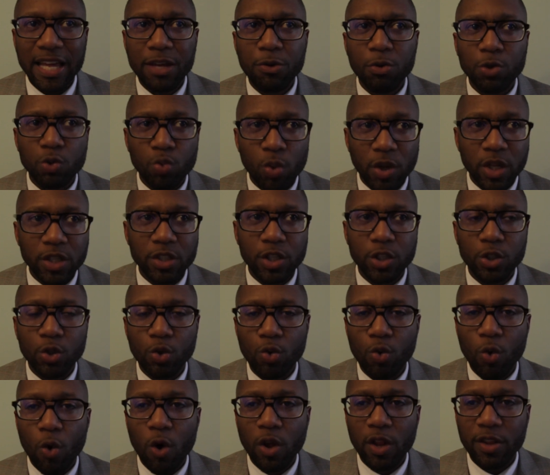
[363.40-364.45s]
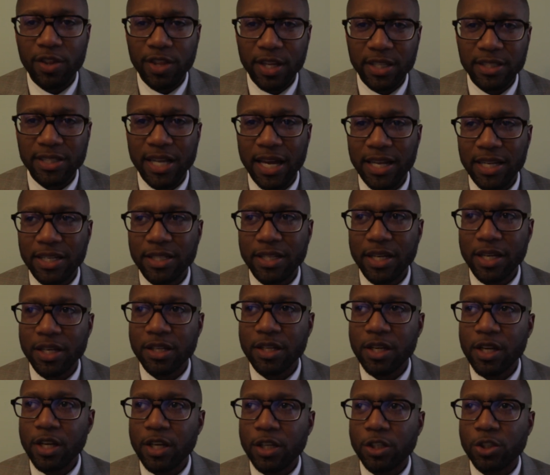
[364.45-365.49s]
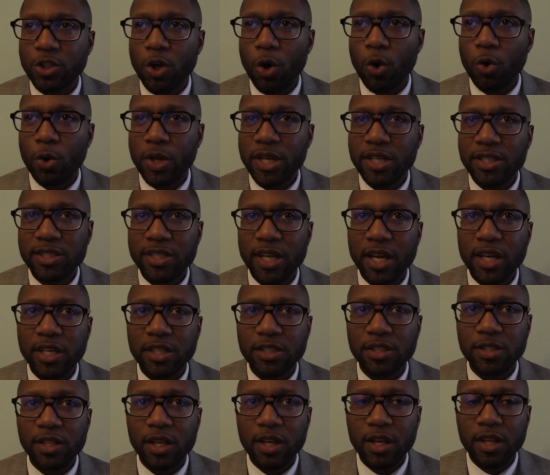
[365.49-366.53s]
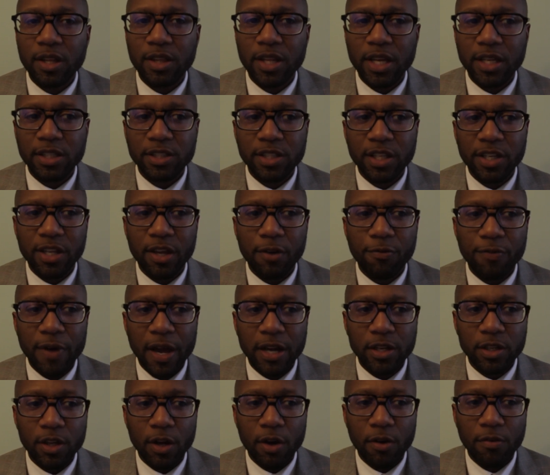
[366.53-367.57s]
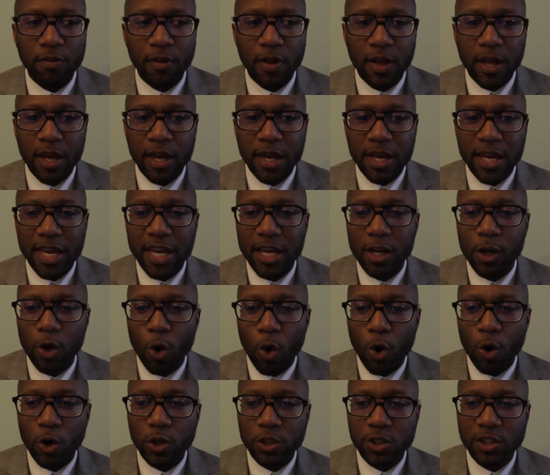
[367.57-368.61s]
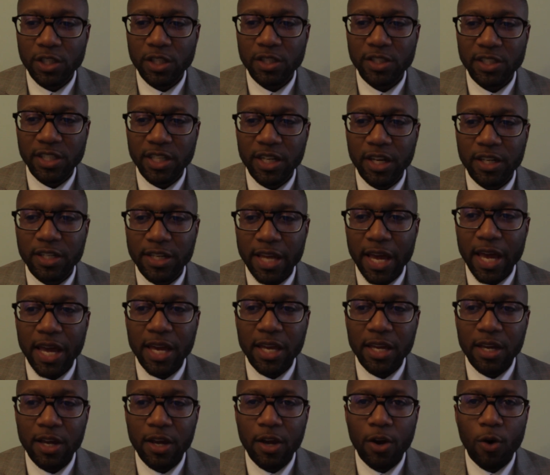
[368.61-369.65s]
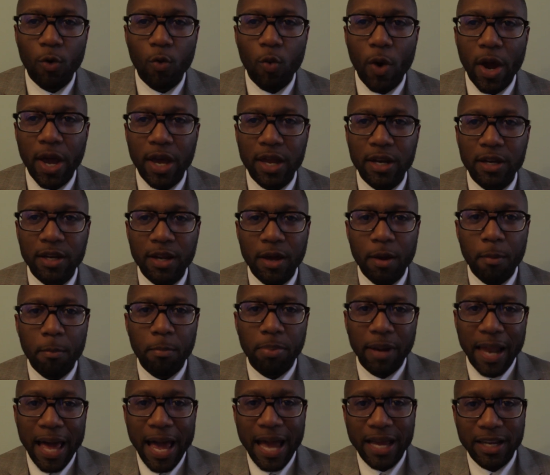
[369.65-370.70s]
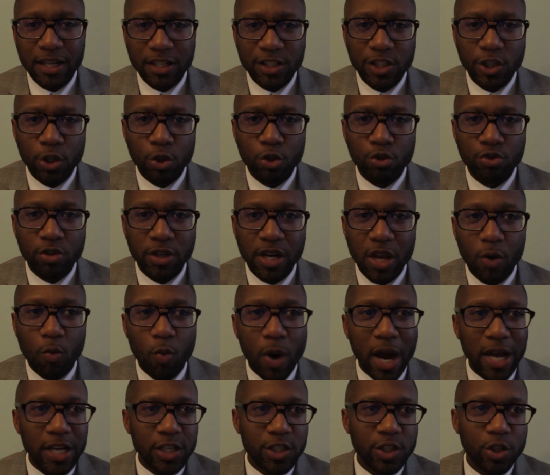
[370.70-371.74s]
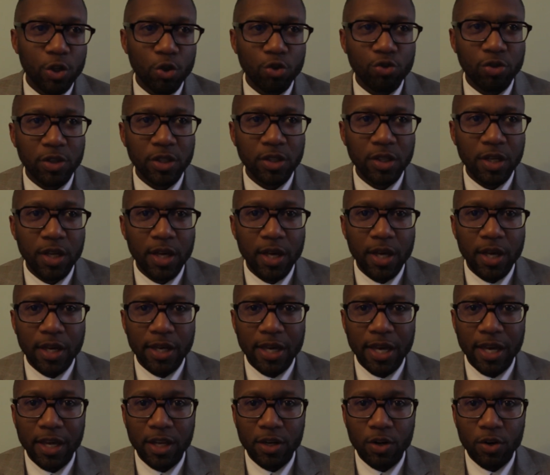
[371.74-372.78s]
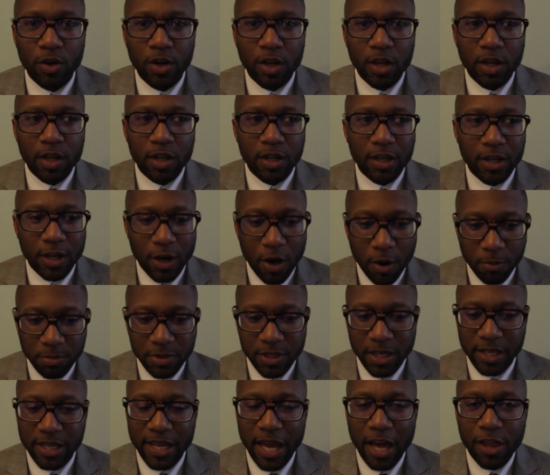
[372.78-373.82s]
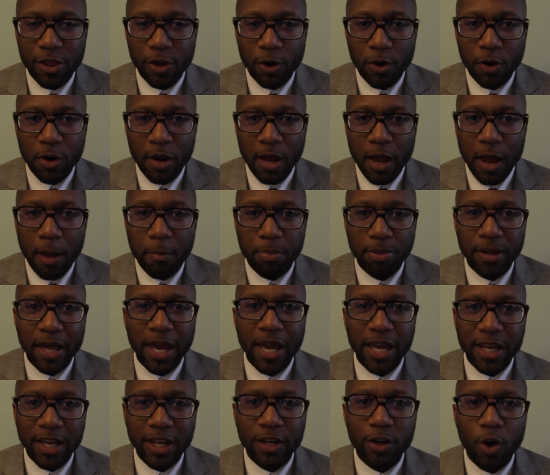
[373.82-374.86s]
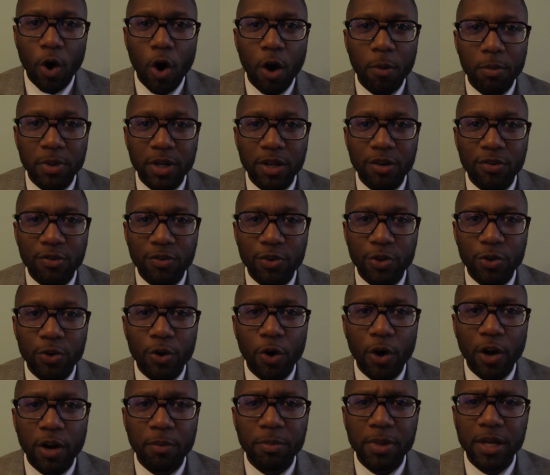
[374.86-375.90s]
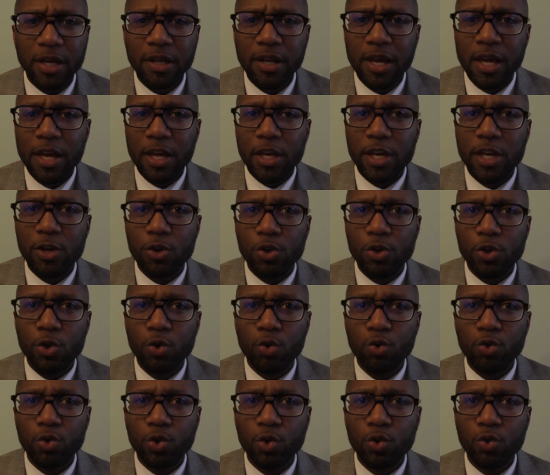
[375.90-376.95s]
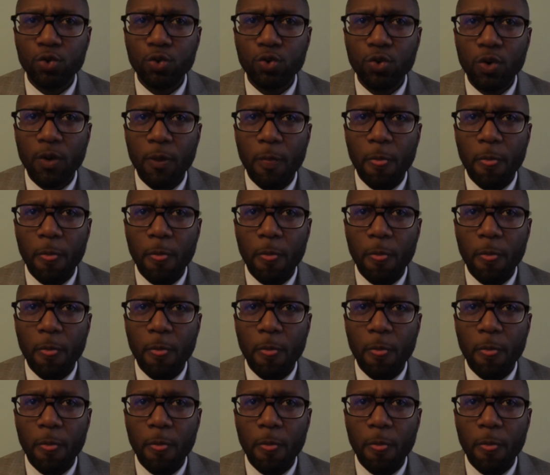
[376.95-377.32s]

that he was willing to do all the things that he did. So he says things to the effect of he longs to see a day when black children and white children can come together and playing in harmony. You know what I mean? He, you, you,